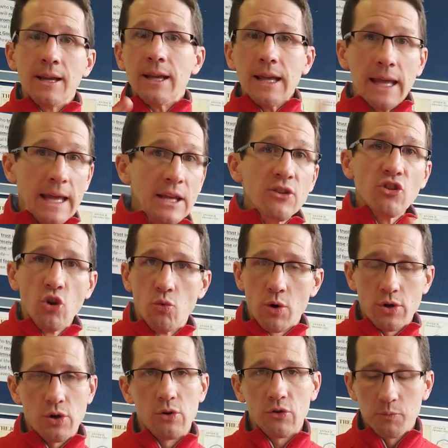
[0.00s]
He's the
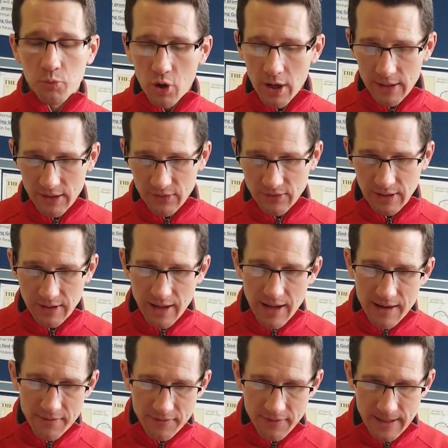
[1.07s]
one who's brought us to
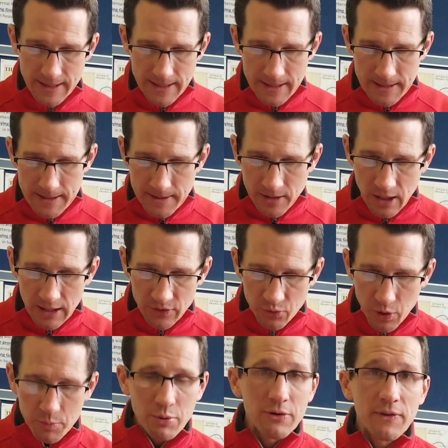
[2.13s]
life. God's
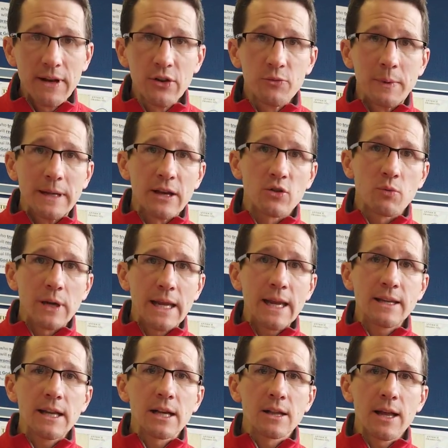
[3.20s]
word prevails because when he
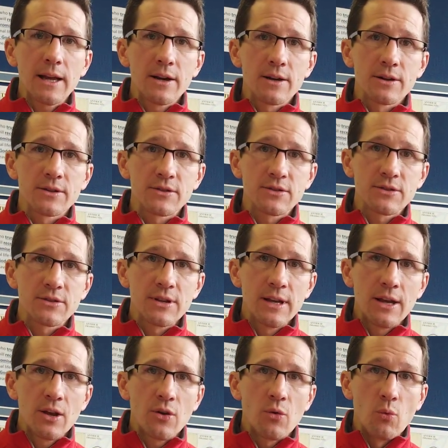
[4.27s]
declares
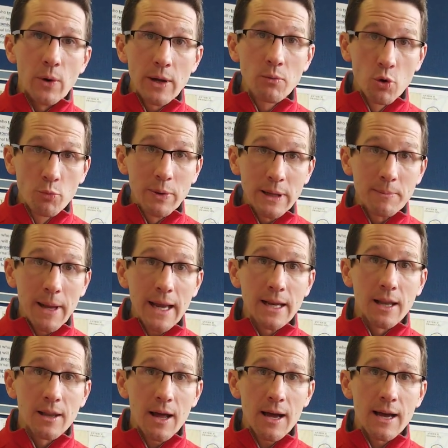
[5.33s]
we will be made
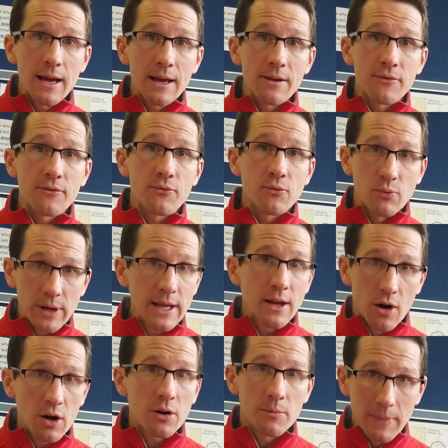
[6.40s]
alive, we
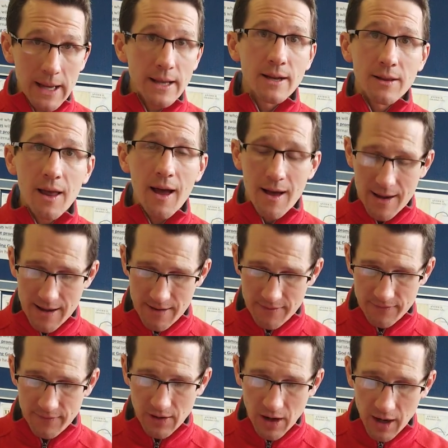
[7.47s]
are made alive.
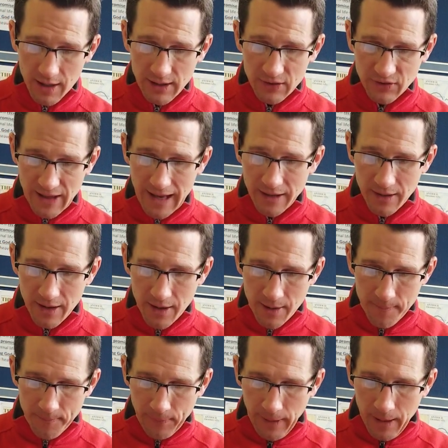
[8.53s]
God is that
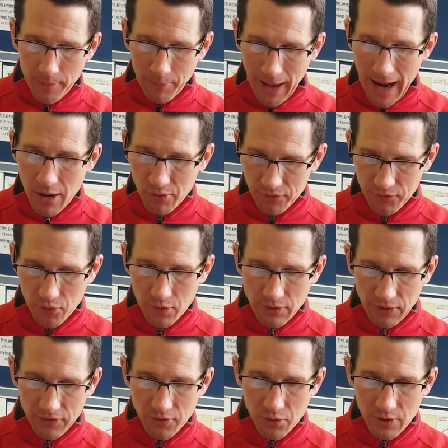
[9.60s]
powerful and
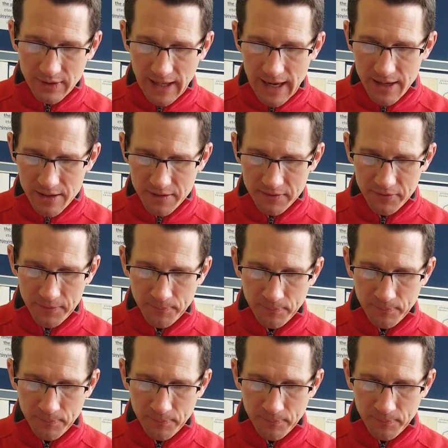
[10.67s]
authoritative.